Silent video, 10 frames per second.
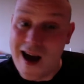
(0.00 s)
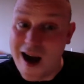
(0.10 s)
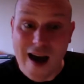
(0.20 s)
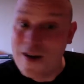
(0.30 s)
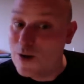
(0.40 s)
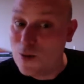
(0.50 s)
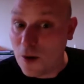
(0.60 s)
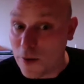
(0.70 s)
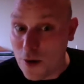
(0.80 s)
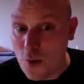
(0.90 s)
I do not
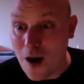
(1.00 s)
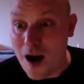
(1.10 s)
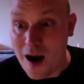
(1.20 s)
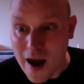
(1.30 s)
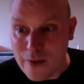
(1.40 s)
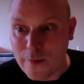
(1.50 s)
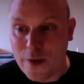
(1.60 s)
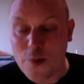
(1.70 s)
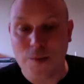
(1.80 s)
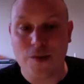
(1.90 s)
know either of
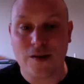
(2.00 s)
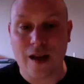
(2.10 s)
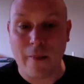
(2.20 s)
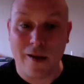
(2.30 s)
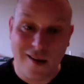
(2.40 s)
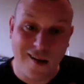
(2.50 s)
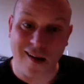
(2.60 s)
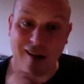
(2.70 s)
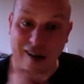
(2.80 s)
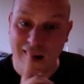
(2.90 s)
those books, Simon.
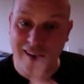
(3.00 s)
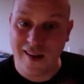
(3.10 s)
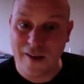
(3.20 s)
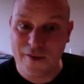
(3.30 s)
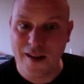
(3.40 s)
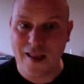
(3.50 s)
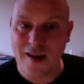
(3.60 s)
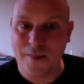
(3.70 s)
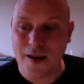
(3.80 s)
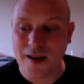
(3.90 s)
You'll have to
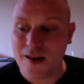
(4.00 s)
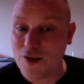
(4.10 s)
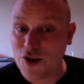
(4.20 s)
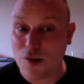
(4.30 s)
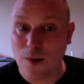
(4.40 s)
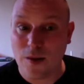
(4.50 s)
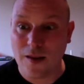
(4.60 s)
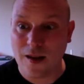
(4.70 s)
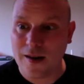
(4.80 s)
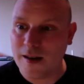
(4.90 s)
guide me and show me what they're
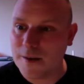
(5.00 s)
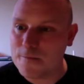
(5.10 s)
like.